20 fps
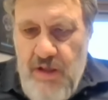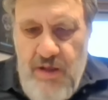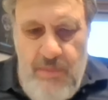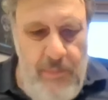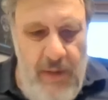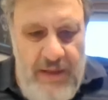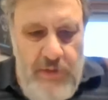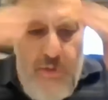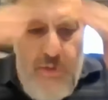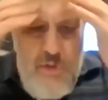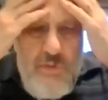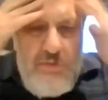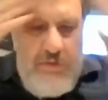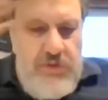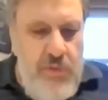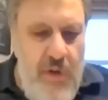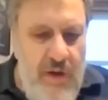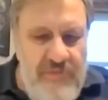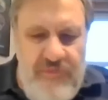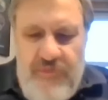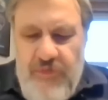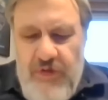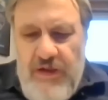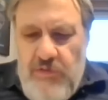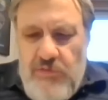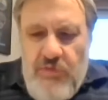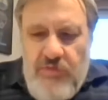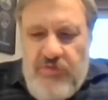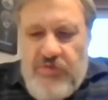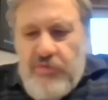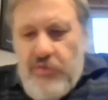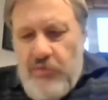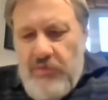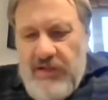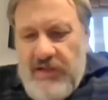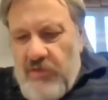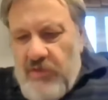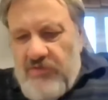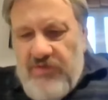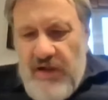My God, you are free to
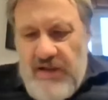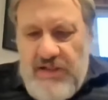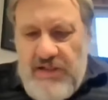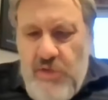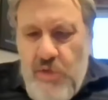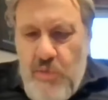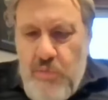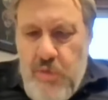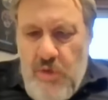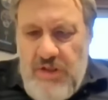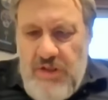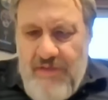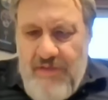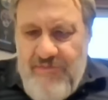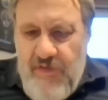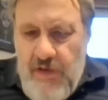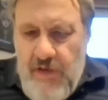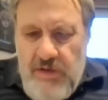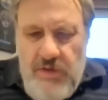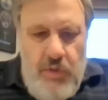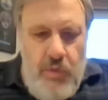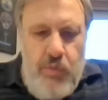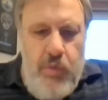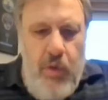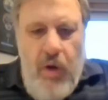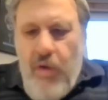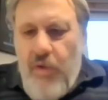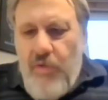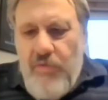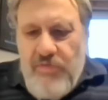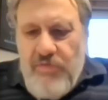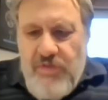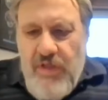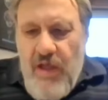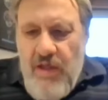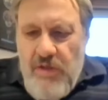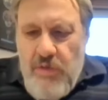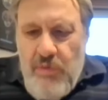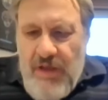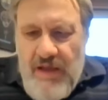choose, you just do whatever you
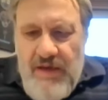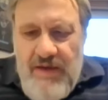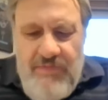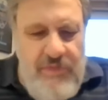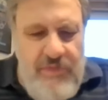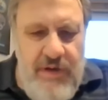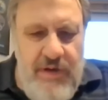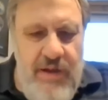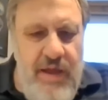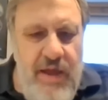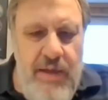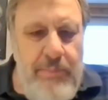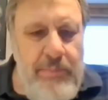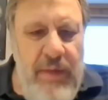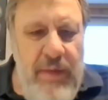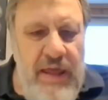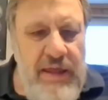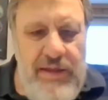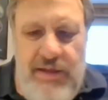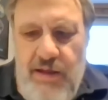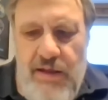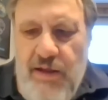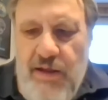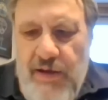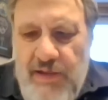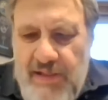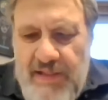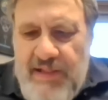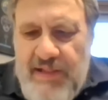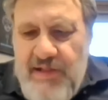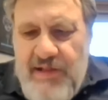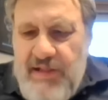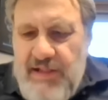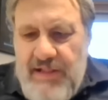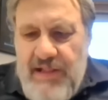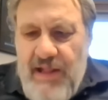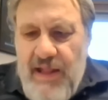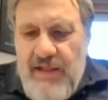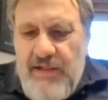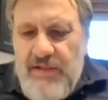want, you can even make
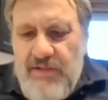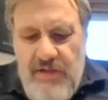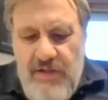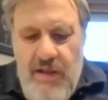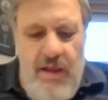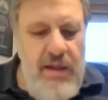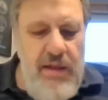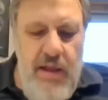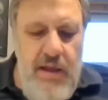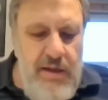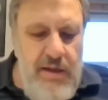risks and